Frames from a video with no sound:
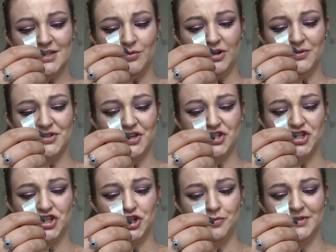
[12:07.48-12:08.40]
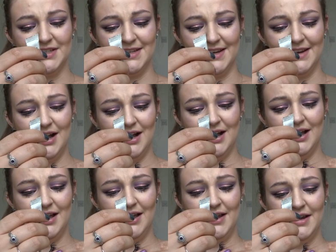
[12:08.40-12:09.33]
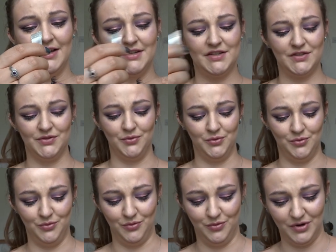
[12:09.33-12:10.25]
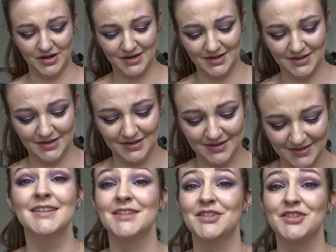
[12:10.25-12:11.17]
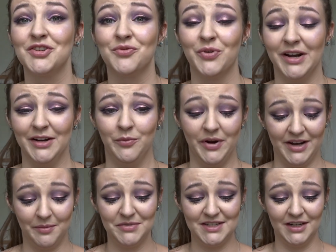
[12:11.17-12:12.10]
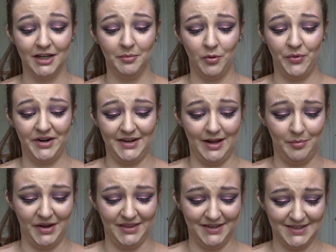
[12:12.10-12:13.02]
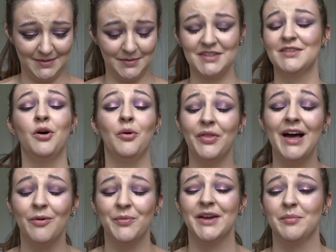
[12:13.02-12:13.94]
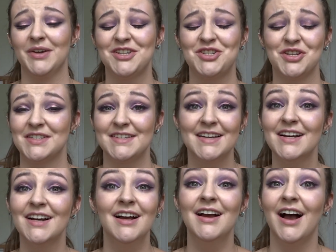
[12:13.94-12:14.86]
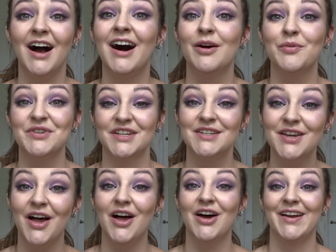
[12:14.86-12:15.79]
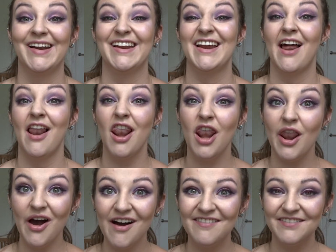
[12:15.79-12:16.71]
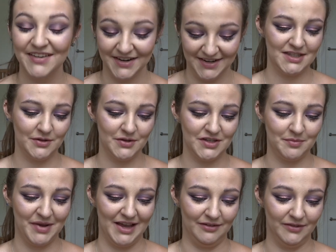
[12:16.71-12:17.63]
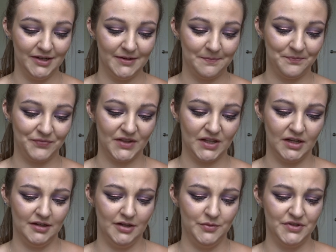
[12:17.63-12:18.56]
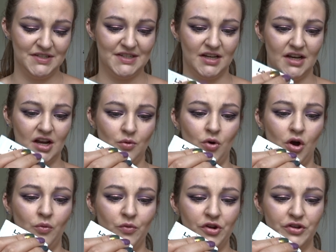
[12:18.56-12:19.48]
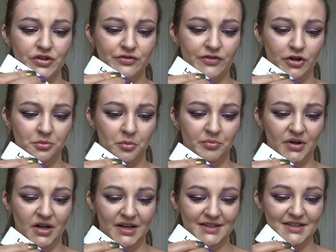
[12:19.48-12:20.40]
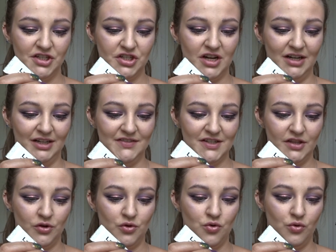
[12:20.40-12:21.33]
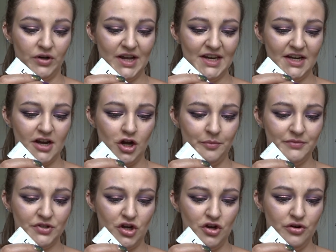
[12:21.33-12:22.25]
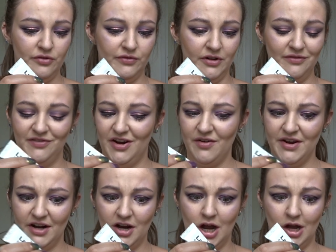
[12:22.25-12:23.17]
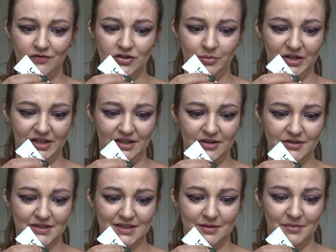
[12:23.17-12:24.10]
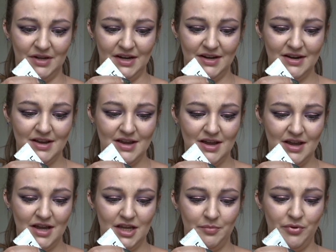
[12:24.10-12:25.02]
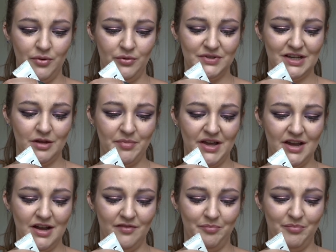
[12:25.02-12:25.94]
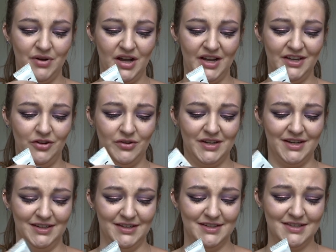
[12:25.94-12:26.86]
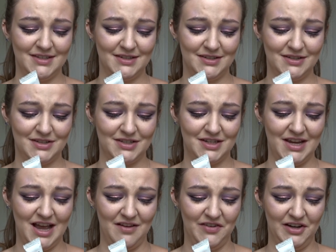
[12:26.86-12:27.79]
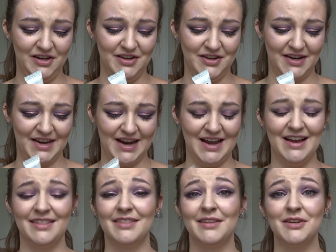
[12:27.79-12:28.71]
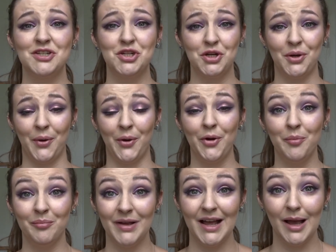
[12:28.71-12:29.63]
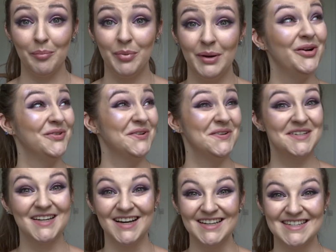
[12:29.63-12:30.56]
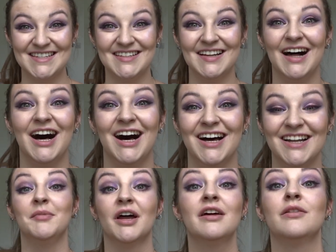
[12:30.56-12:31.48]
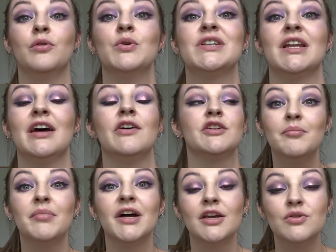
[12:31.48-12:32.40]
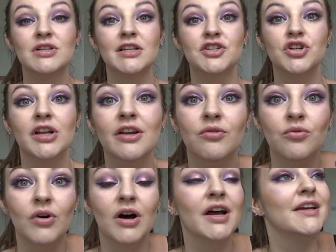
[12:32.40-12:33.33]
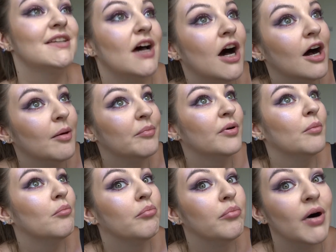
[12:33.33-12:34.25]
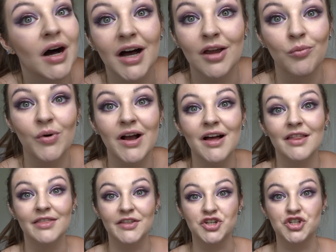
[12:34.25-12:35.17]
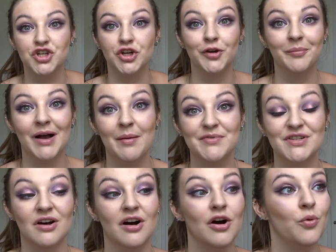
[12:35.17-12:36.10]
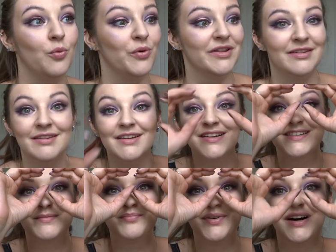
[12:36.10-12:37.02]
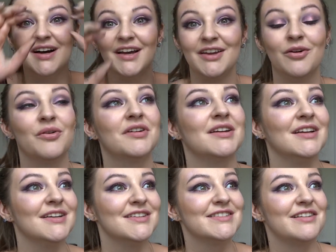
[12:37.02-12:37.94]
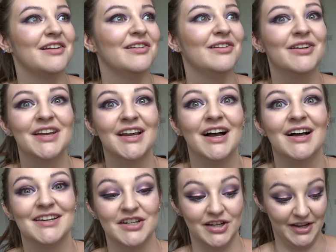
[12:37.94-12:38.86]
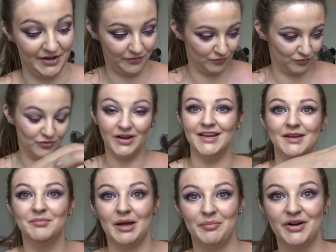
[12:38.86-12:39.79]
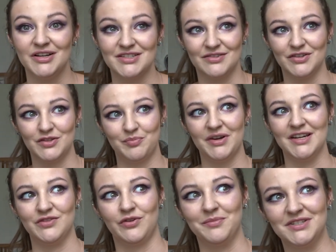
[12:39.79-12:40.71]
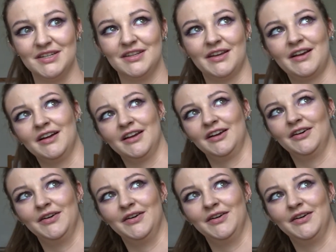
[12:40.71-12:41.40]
So while I was on the tube today, I saw, this is just really weird. I'm still a bit weirded out by this. It's not that weird, but it's just, I was internally laughing. So this is man, right? He was on one of those foldable bikes and he just kind of leaves it in the corner, and he comes over very uncomfortably close to me. He pulls out a pair of binoculars to have a look at the tube map. Who does that? I mean, I thought it was hilarious, but he was literally right up by where the tube maps are with these binoculars looking at it, like right in my personal space where I'm sitting there kind of